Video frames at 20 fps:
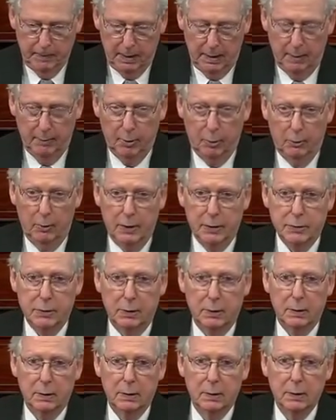
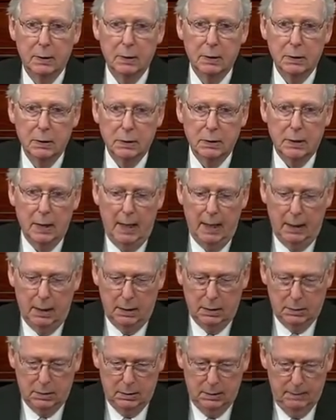immigration
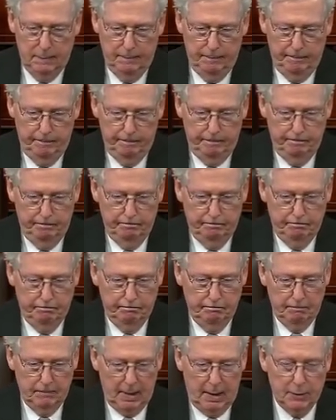status.
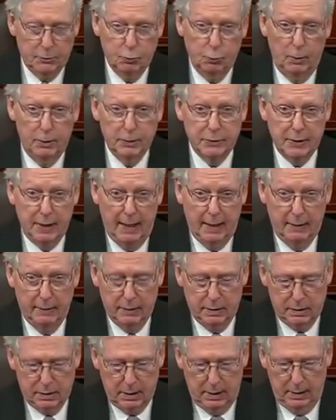That's one side of
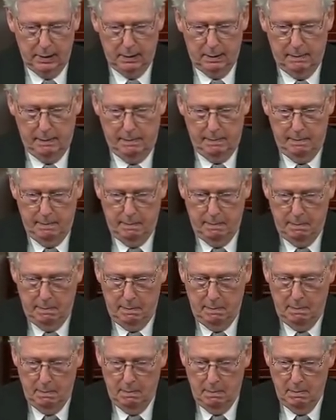the scale.
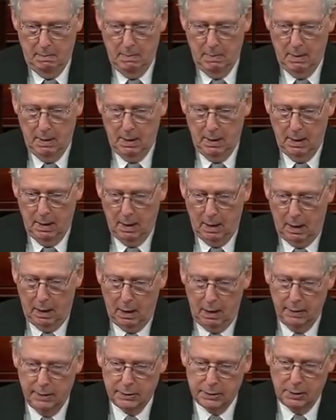
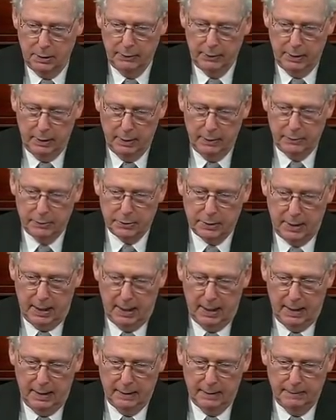All that's on the other
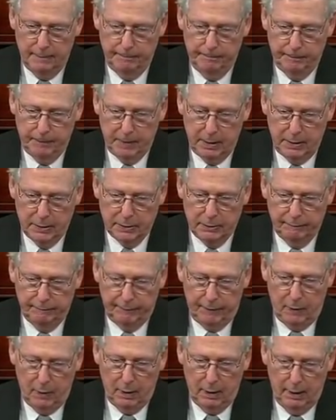side is the
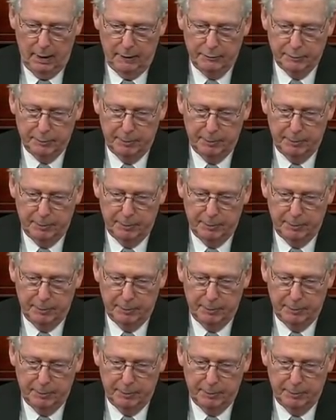far left's